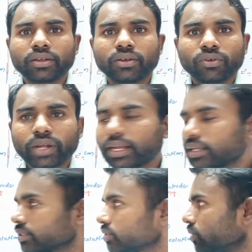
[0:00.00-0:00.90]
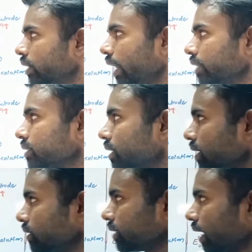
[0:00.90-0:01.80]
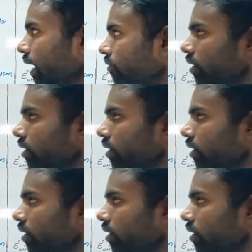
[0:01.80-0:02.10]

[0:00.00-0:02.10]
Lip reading: Okay, so next, second one,